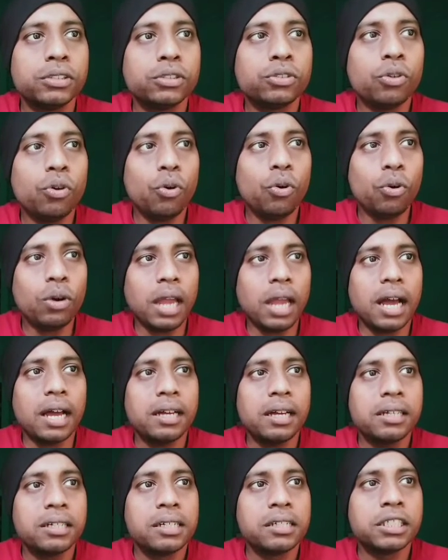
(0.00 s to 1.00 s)
So
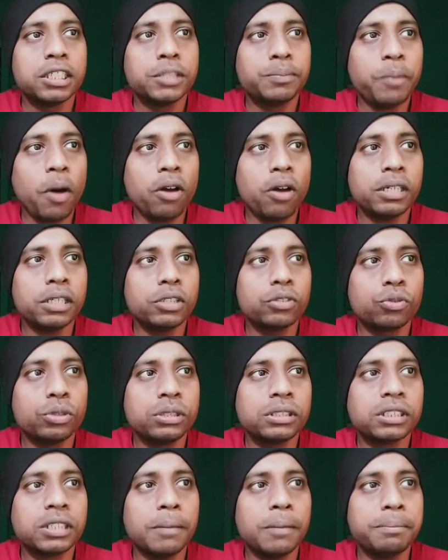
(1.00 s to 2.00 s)
Ola responded
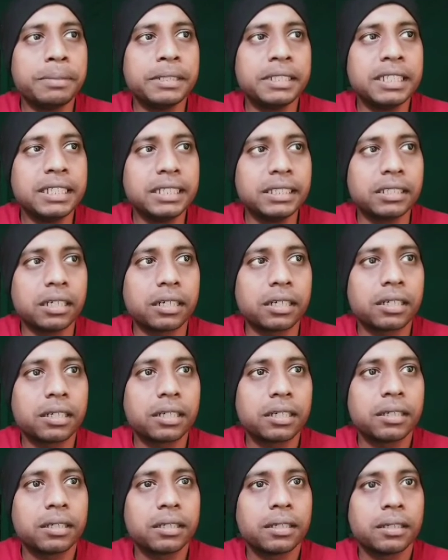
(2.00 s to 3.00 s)
to its competitor
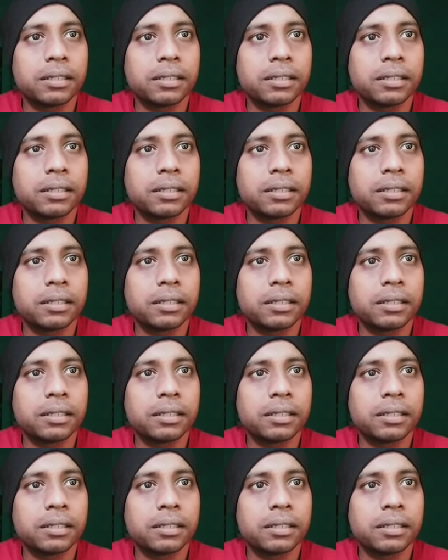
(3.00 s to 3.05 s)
